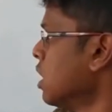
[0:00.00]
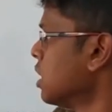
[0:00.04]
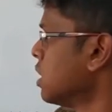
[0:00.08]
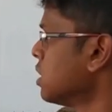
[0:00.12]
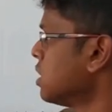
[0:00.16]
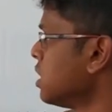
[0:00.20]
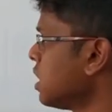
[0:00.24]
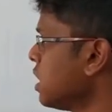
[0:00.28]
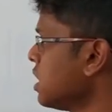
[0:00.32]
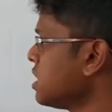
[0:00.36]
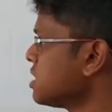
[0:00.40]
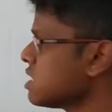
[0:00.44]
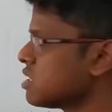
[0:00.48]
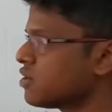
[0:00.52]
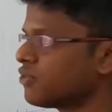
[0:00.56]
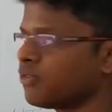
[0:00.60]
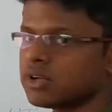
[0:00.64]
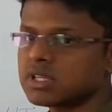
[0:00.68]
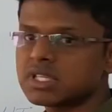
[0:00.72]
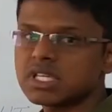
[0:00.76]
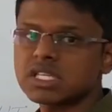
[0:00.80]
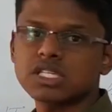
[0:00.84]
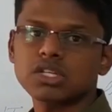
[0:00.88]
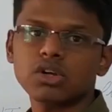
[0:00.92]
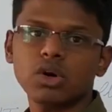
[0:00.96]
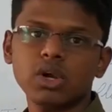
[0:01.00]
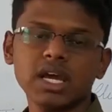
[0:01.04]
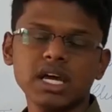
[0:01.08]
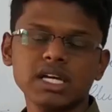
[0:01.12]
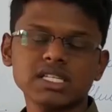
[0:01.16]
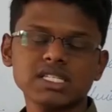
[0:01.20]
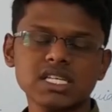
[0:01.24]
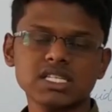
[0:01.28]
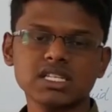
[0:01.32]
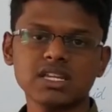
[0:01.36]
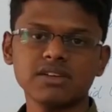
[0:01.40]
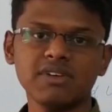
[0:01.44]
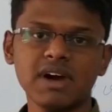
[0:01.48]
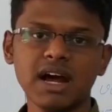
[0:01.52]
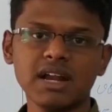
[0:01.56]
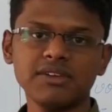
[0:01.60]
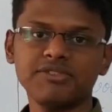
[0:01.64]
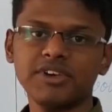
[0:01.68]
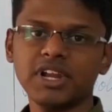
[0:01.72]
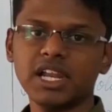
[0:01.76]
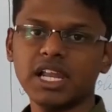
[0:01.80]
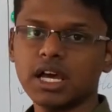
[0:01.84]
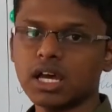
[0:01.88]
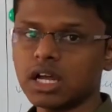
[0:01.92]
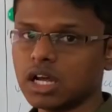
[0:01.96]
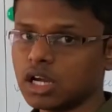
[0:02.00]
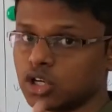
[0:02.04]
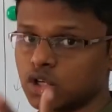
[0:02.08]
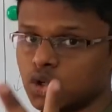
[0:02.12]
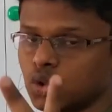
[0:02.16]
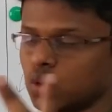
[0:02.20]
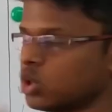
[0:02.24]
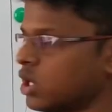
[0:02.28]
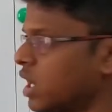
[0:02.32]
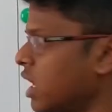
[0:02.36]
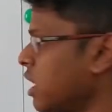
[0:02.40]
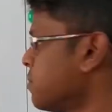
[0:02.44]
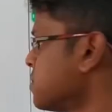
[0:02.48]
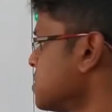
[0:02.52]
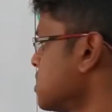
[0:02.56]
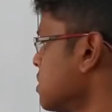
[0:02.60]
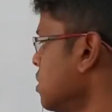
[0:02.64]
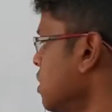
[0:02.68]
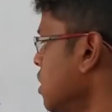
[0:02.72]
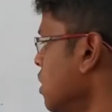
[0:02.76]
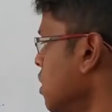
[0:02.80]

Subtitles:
The reasons for systolic congestive heart failure are two types.